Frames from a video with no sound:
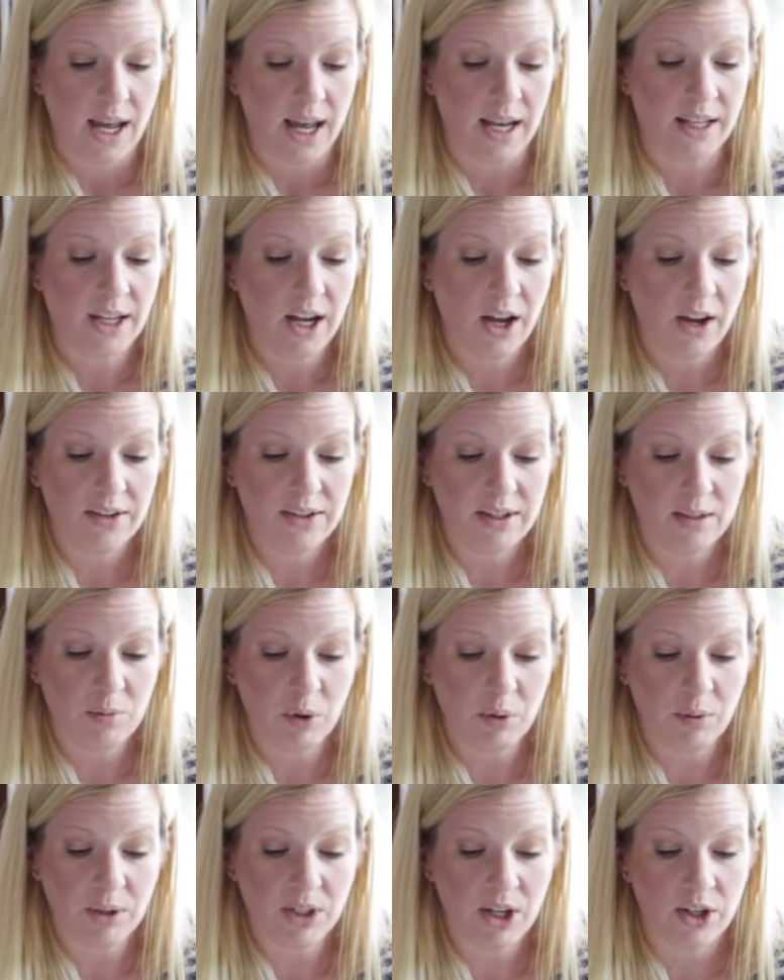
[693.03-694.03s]
And
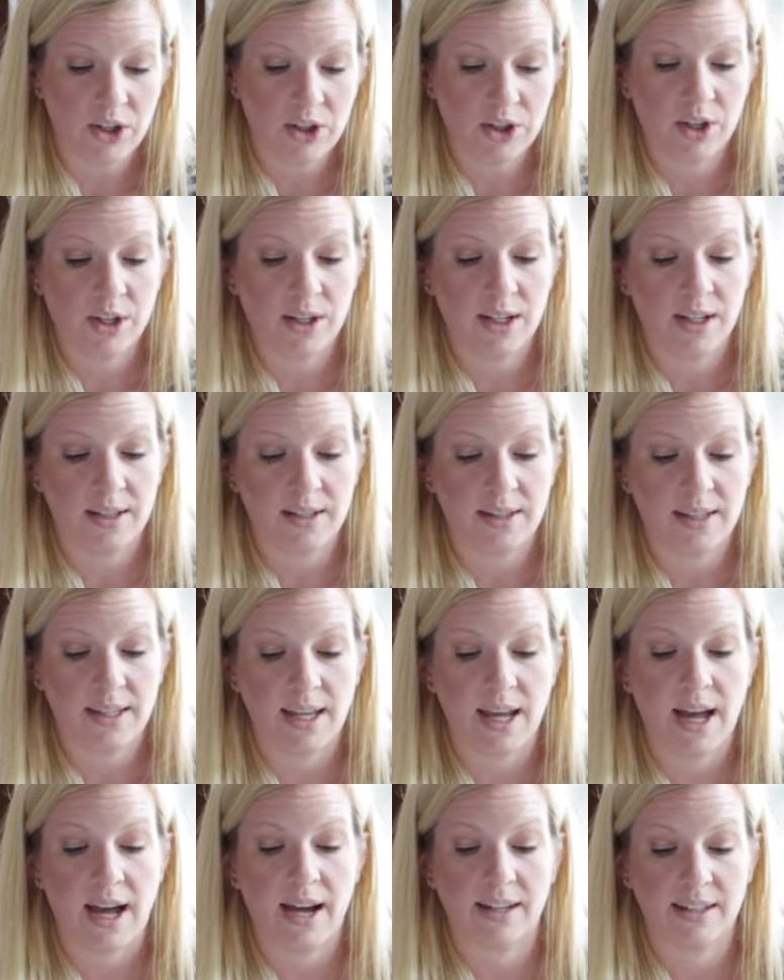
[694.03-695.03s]
customer retention is
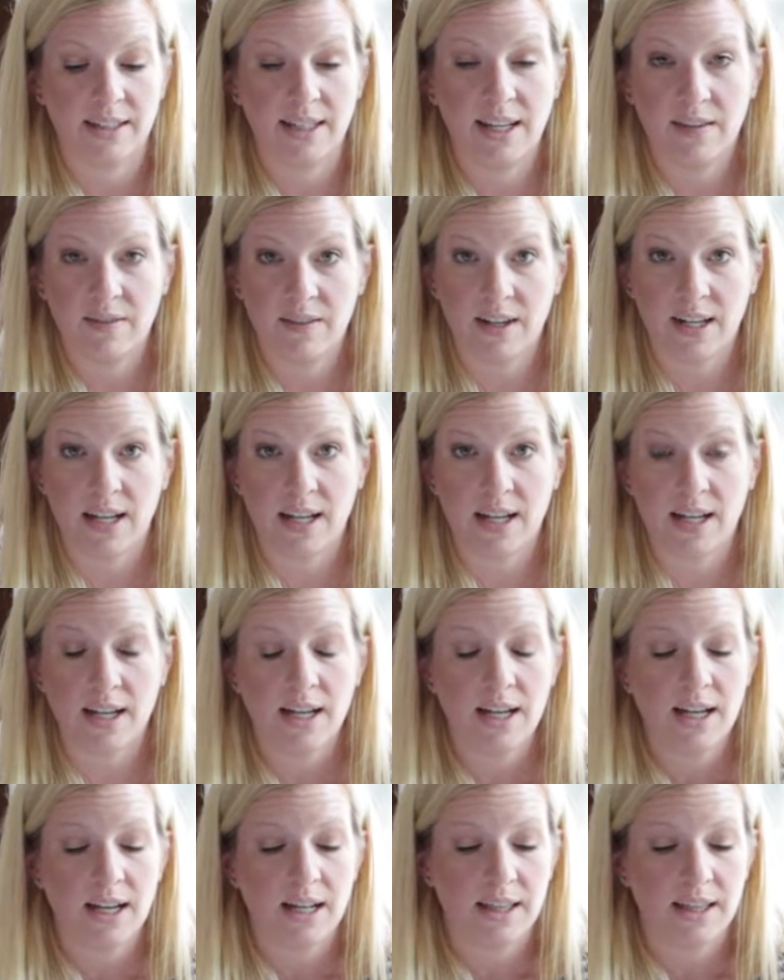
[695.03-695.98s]
the activity